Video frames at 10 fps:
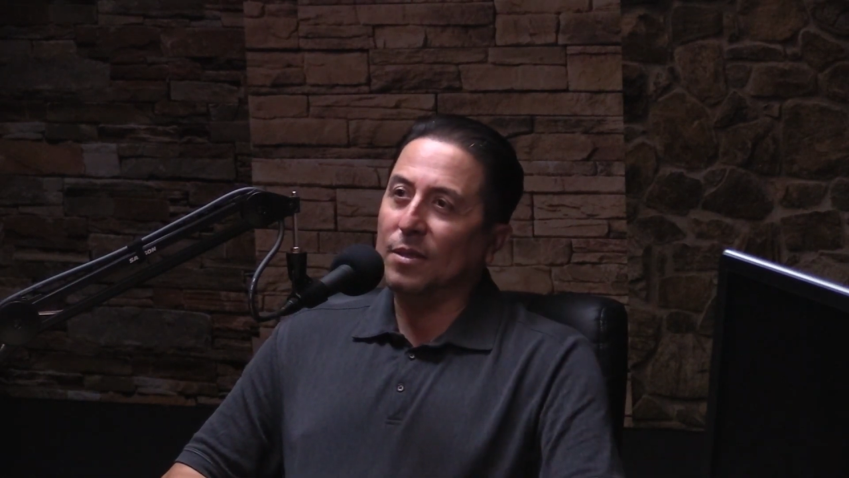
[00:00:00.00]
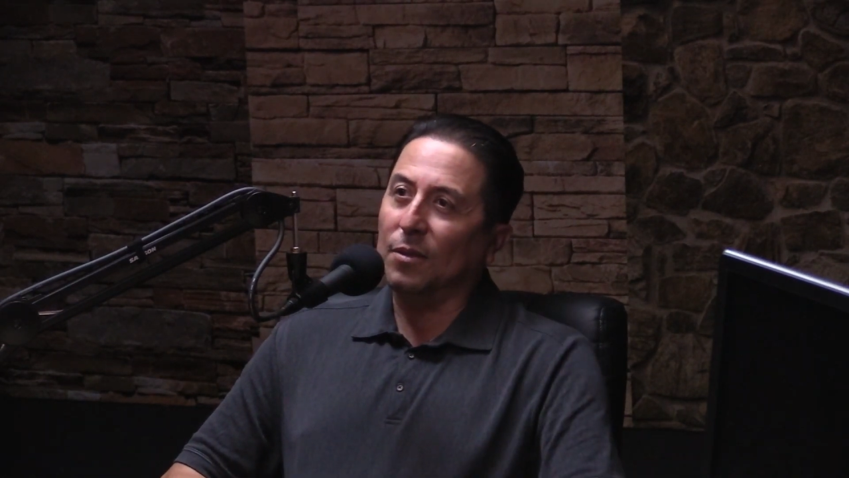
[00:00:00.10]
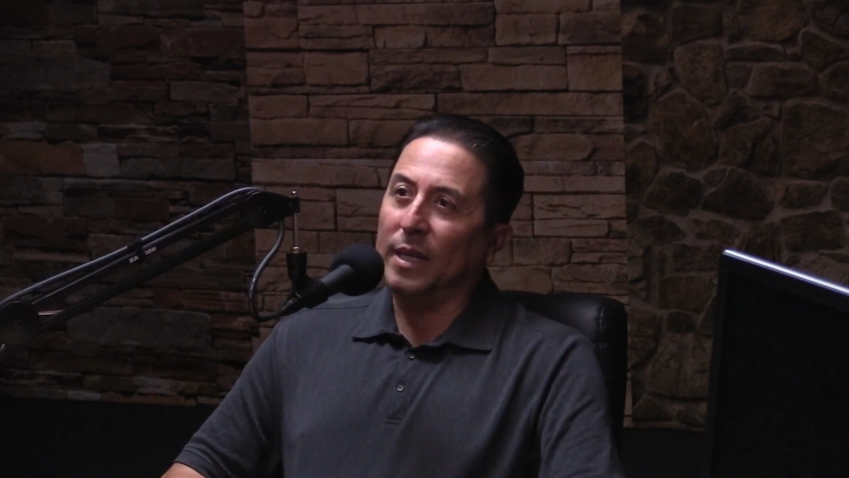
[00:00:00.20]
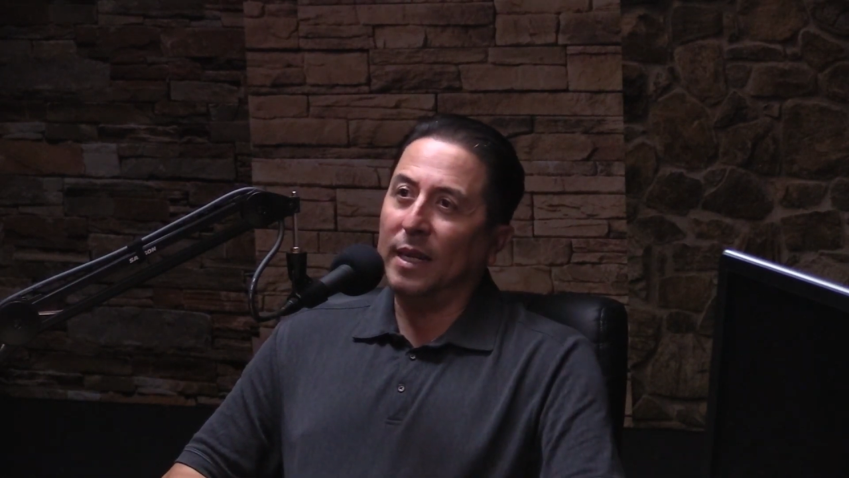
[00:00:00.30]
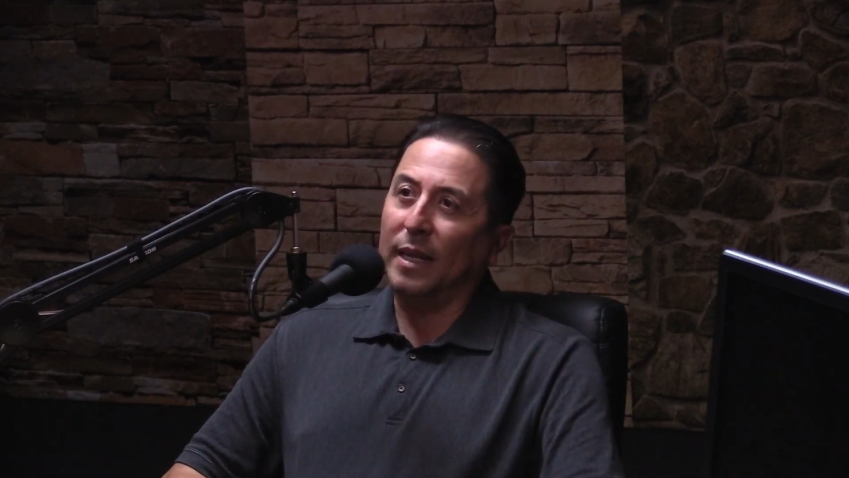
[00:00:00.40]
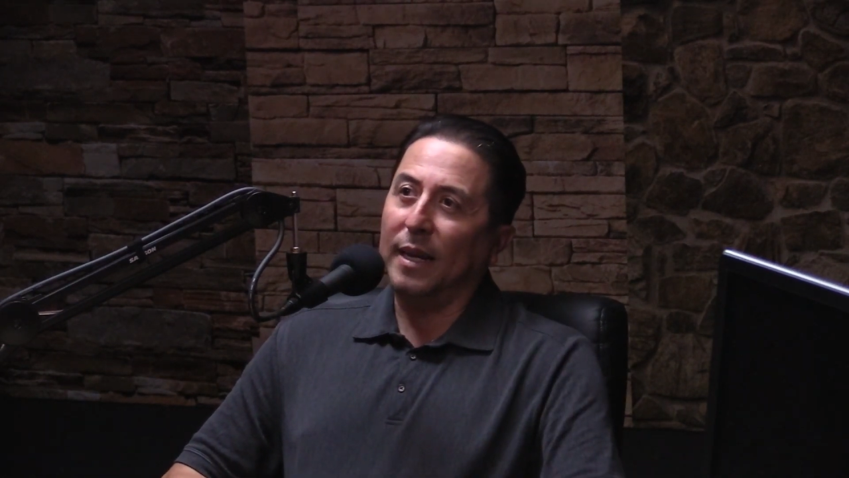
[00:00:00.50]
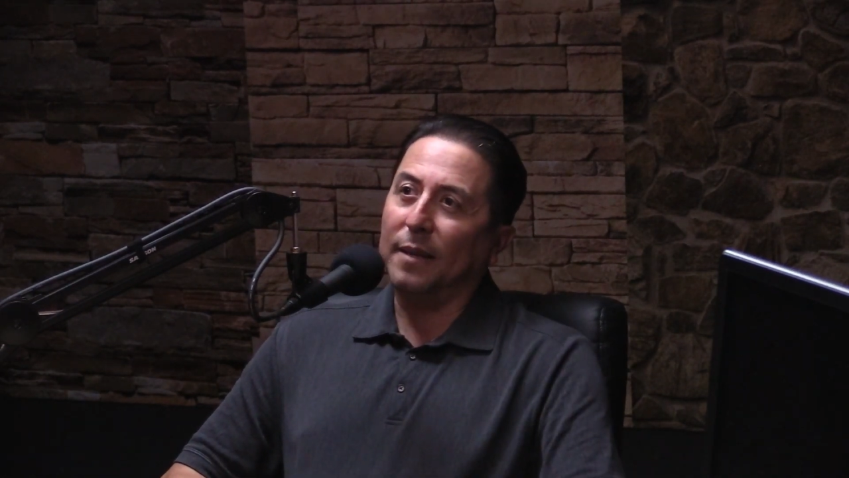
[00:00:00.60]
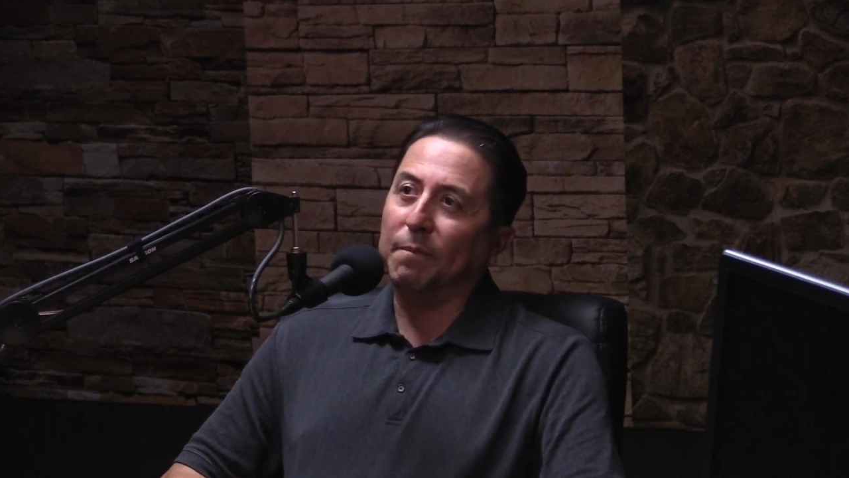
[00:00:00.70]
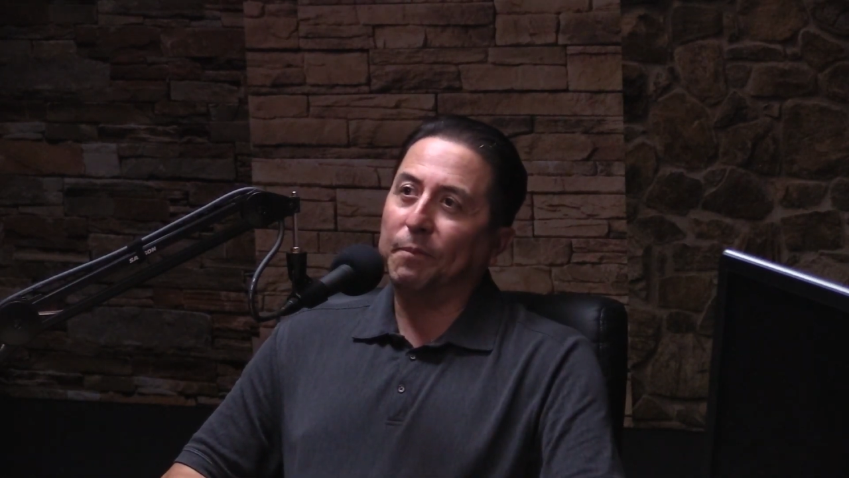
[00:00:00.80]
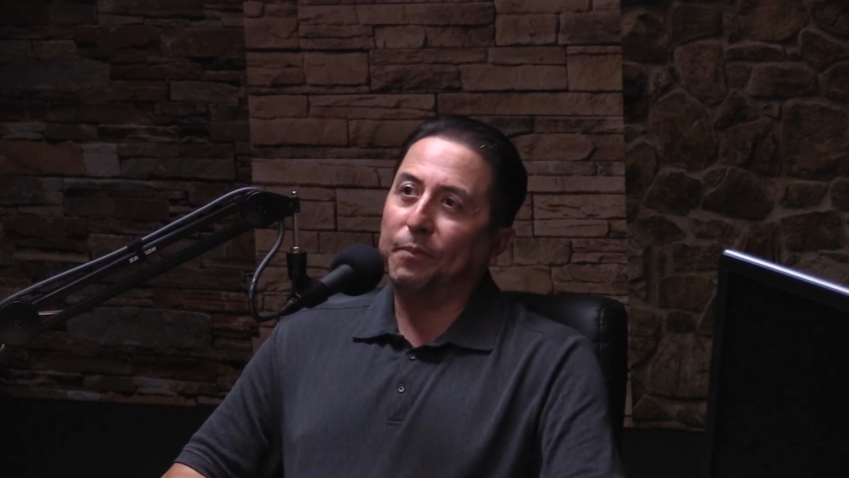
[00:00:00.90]
So then I
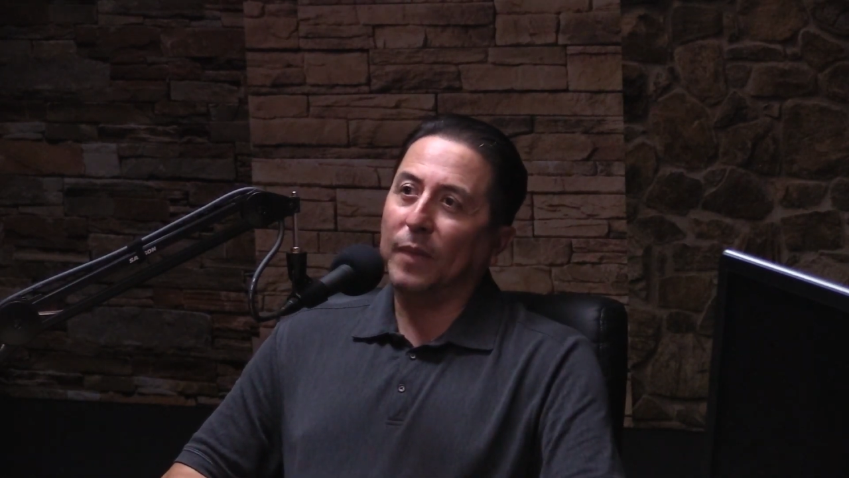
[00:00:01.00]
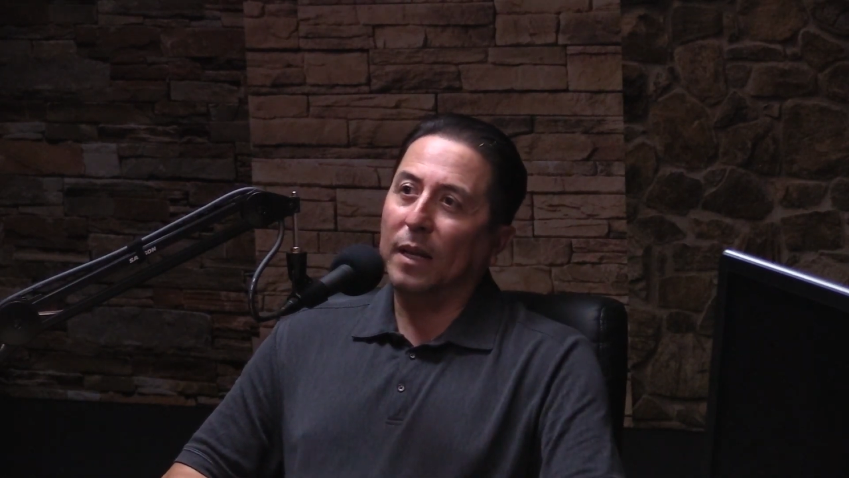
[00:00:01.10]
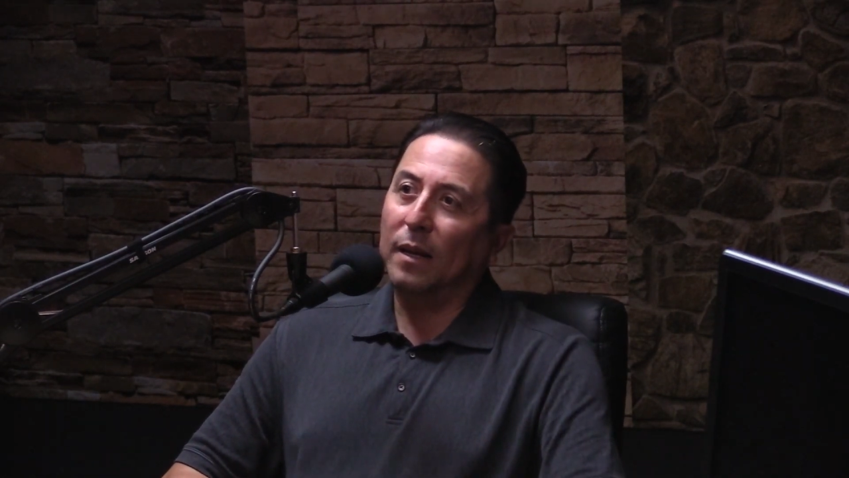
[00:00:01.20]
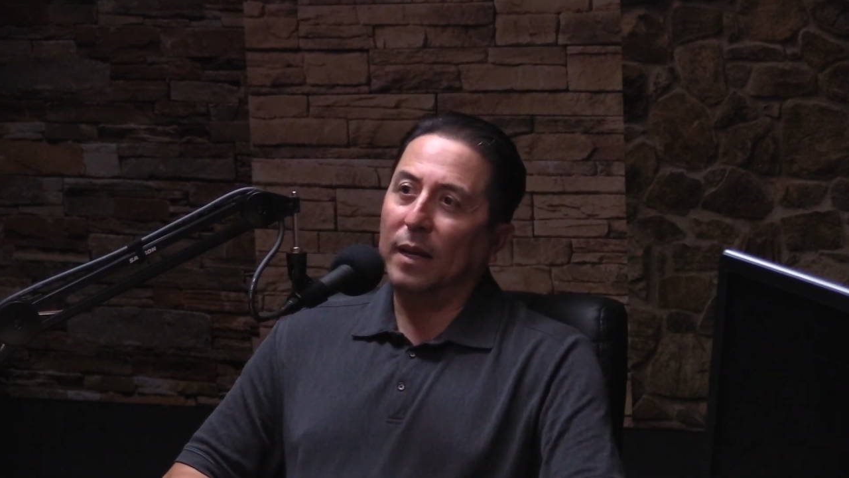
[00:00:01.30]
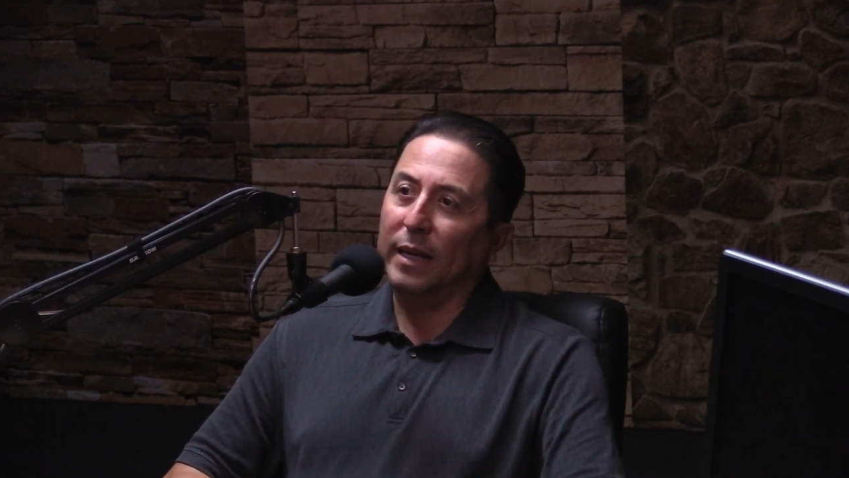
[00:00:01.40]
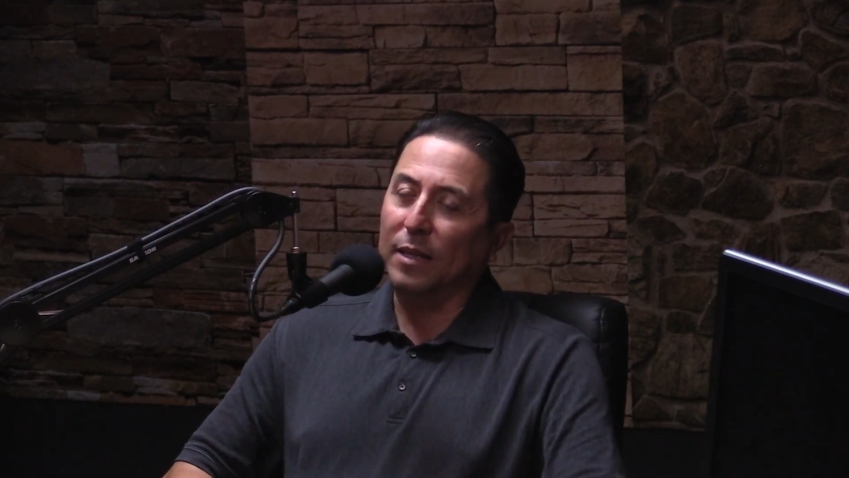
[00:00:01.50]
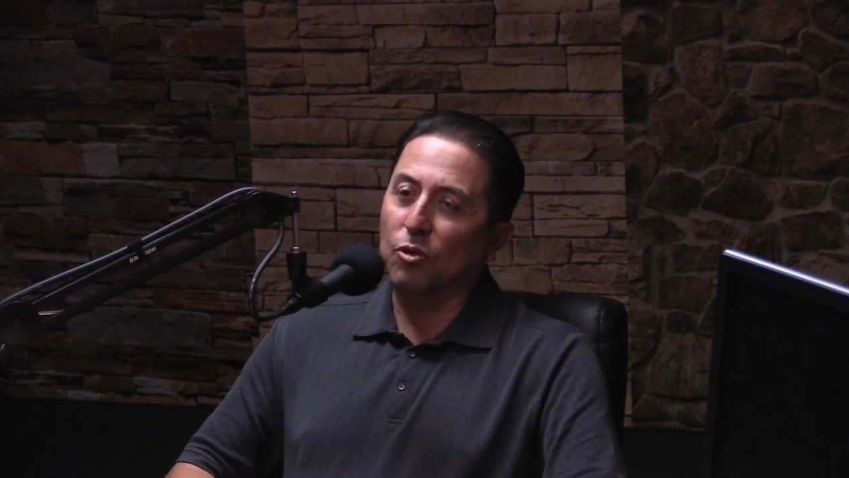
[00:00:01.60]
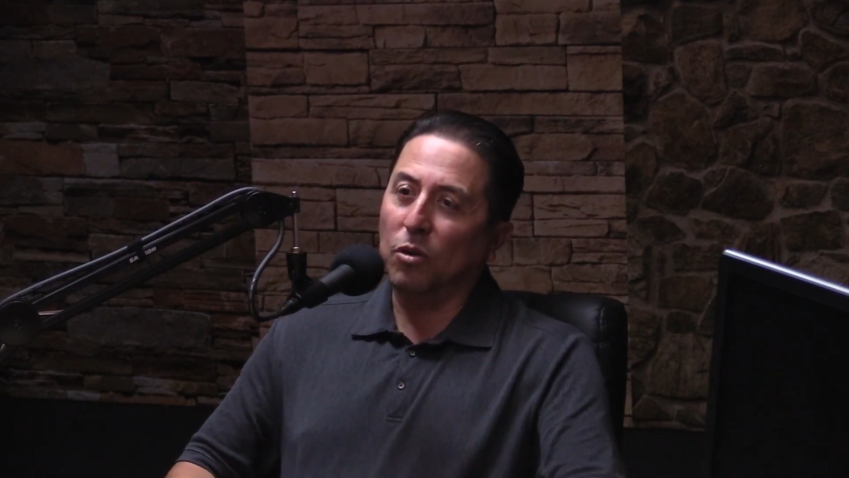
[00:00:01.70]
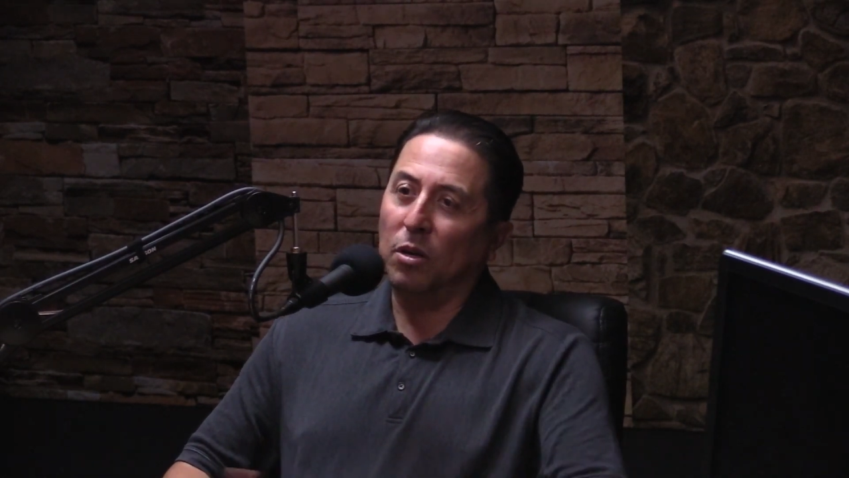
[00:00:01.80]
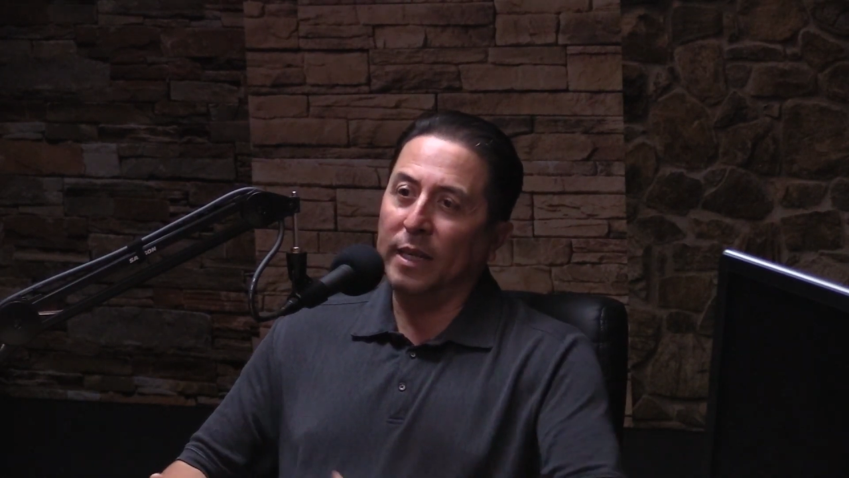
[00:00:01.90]
got
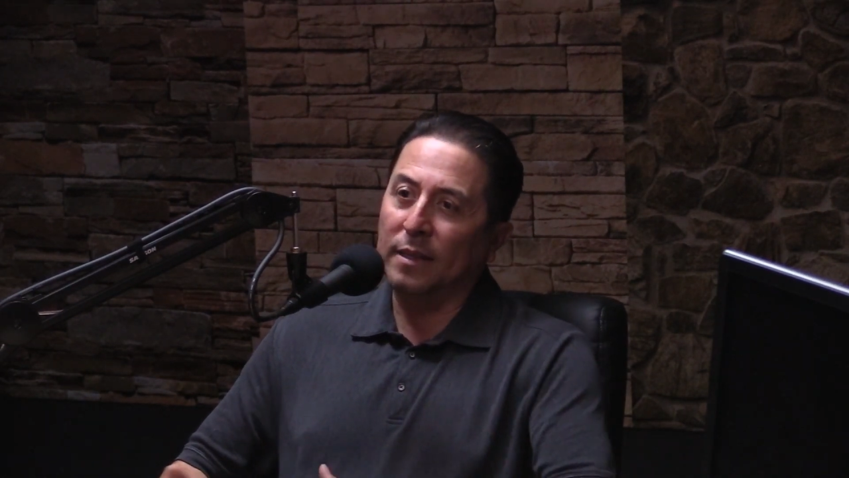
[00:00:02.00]
drawn